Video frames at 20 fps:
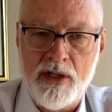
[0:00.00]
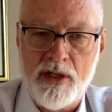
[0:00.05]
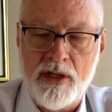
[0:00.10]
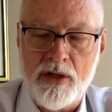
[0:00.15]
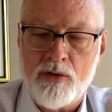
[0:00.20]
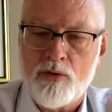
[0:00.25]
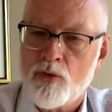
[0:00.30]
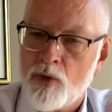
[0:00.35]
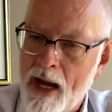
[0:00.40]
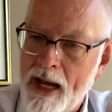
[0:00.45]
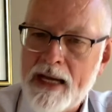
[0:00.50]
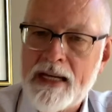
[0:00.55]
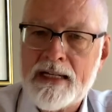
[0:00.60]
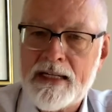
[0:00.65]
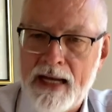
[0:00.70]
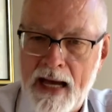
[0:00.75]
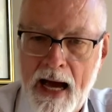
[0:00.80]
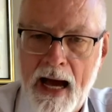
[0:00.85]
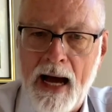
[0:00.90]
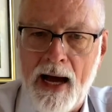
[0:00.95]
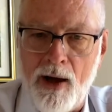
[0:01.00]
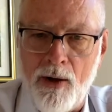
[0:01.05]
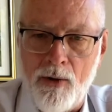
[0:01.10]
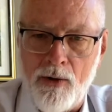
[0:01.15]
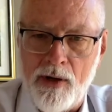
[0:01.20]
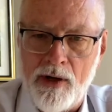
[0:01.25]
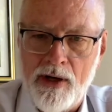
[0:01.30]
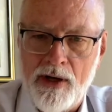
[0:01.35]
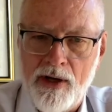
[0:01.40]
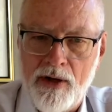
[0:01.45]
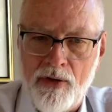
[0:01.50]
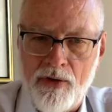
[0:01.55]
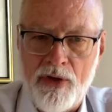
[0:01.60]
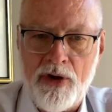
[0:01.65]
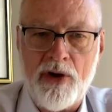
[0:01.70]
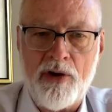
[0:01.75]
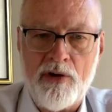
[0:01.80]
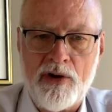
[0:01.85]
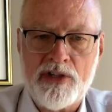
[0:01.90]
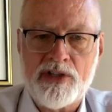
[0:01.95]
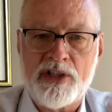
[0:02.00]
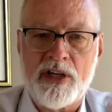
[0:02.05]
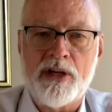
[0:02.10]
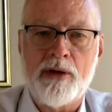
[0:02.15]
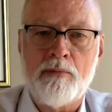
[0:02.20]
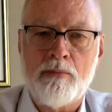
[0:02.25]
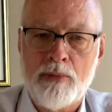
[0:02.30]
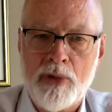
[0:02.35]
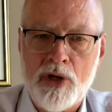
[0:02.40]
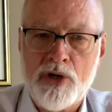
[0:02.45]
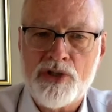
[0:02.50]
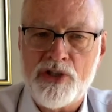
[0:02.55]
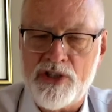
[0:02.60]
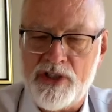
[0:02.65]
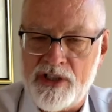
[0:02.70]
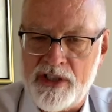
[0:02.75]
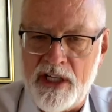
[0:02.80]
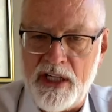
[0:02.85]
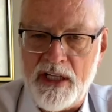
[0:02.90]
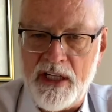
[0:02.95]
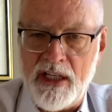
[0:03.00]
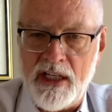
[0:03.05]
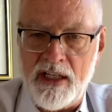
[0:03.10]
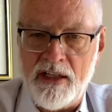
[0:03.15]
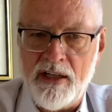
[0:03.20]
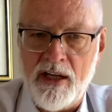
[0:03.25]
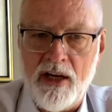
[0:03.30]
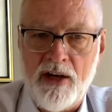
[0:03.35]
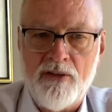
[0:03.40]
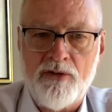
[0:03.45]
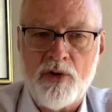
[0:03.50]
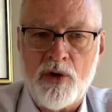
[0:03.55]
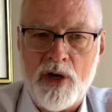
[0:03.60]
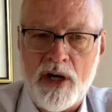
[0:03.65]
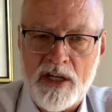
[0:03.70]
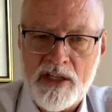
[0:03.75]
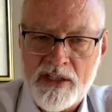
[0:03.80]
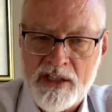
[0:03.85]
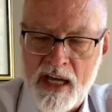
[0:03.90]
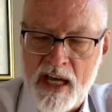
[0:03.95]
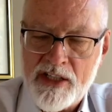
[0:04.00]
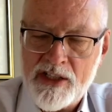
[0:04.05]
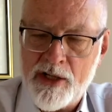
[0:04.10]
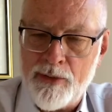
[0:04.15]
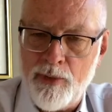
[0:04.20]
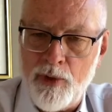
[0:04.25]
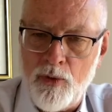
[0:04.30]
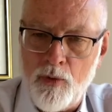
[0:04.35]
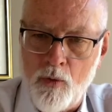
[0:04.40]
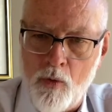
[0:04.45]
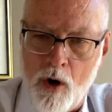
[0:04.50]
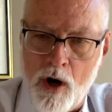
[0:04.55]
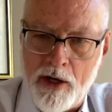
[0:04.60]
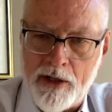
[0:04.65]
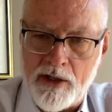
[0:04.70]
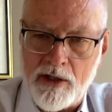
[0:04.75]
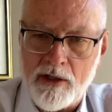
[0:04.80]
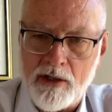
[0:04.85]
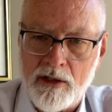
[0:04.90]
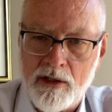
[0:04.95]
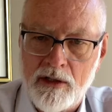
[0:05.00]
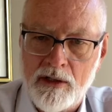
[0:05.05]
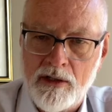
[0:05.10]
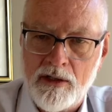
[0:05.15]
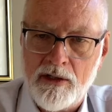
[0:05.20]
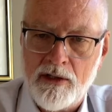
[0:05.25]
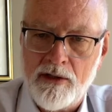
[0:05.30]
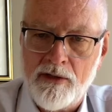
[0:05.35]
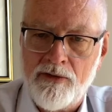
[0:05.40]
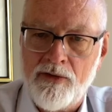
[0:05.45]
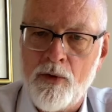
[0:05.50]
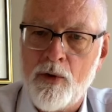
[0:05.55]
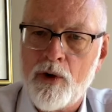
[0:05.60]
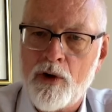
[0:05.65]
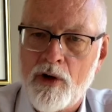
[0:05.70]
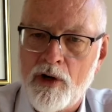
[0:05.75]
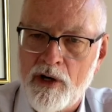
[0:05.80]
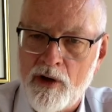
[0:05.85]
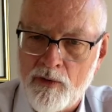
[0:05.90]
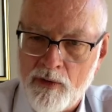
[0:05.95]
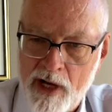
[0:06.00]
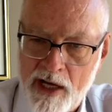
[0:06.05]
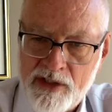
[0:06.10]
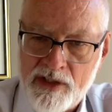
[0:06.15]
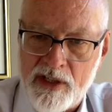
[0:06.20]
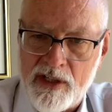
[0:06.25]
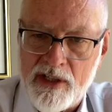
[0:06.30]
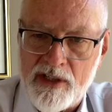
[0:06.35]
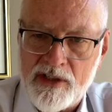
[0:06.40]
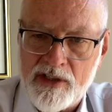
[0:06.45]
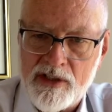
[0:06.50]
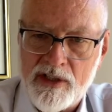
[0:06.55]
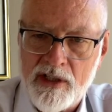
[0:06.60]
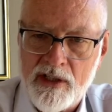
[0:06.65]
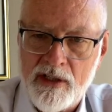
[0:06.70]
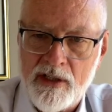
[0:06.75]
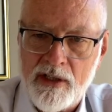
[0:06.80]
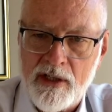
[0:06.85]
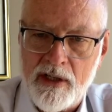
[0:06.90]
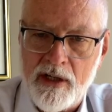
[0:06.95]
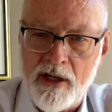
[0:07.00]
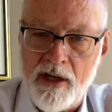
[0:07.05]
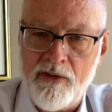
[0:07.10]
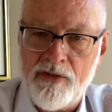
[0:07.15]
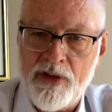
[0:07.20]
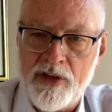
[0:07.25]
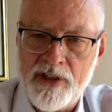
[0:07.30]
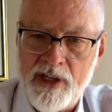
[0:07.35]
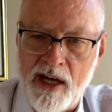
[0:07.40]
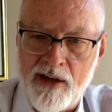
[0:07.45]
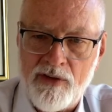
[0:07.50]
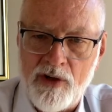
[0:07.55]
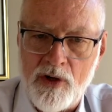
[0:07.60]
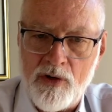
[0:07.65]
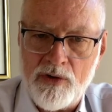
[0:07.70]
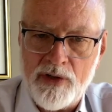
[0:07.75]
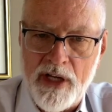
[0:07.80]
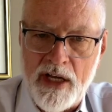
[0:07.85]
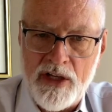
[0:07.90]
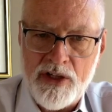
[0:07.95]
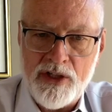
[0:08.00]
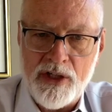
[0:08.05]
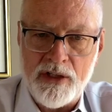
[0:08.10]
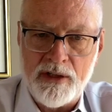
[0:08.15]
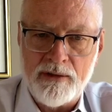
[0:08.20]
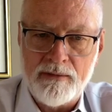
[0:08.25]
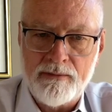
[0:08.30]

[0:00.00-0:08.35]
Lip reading: Right now, there is an emergency need for accessible water for residents of the Navajo Nation.